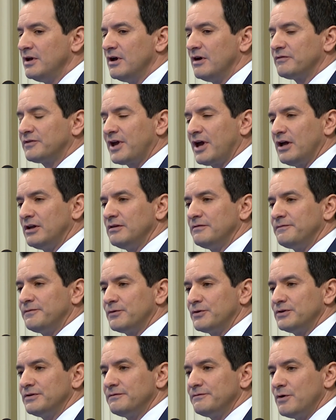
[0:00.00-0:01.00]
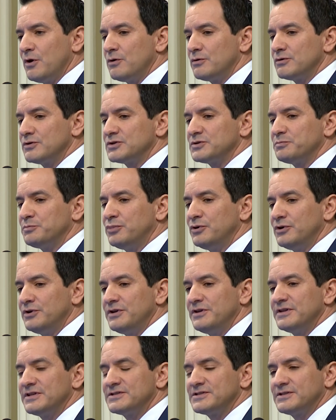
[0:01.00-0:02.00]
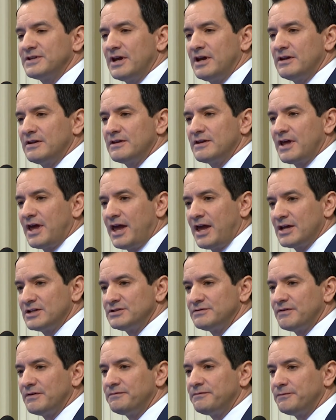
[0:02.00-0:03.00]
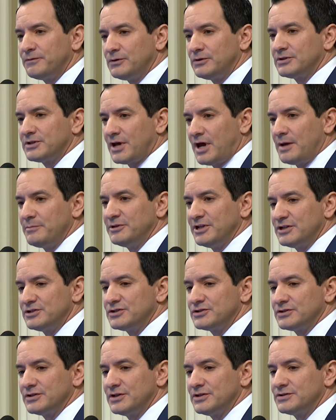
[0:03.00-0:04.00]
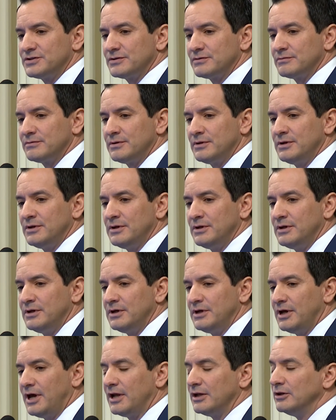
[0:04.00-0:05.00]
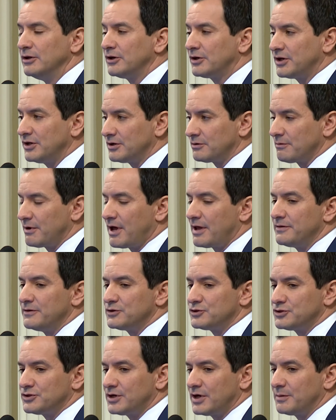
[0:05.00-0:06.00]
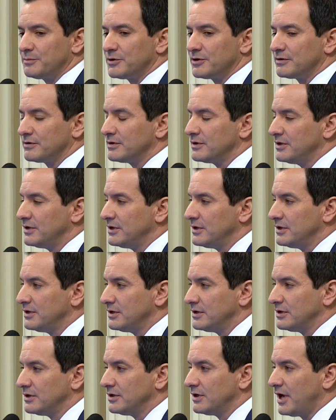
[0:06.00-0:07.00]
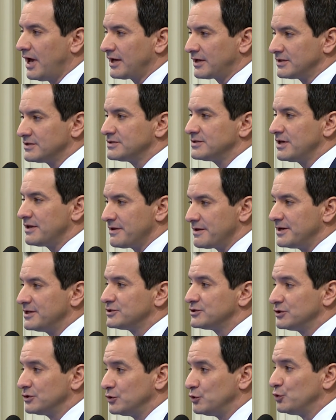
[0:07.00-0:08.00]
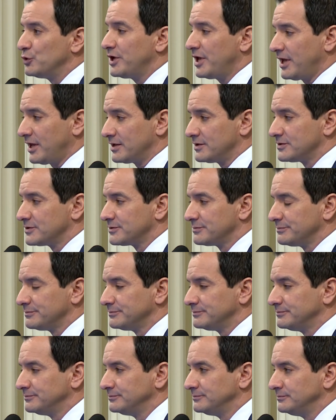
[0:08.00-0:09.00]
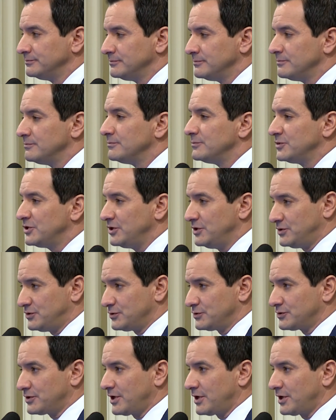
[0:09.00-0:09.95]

of California voters putting the state in the hands of a full-time legislature. And looking around this chamber, I can say that it's in good hands teachers'